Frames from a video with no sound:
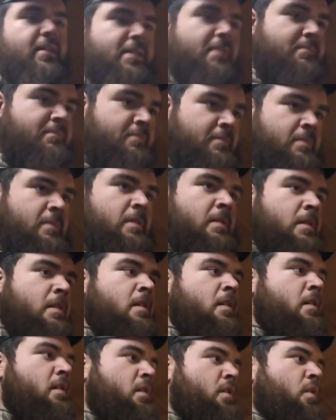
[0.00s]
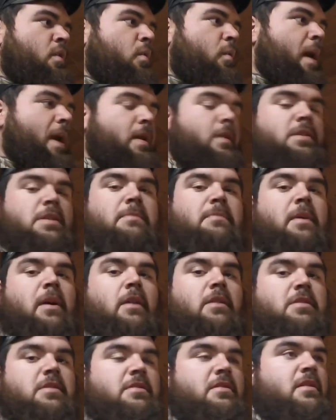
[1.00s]
I'm waiting on some
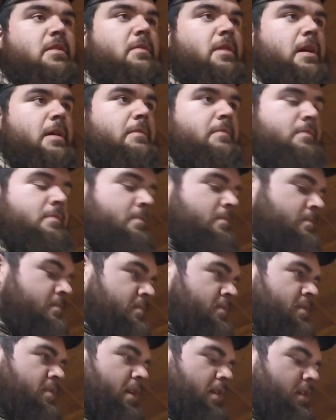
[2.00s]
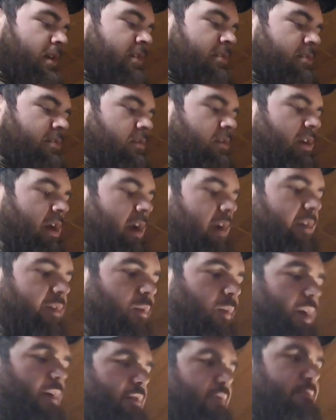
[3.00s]
parts to show up. So I don't get too carried
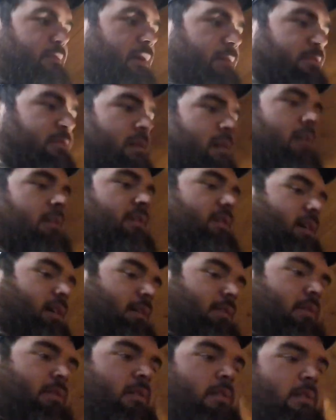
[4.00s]
away with big projects.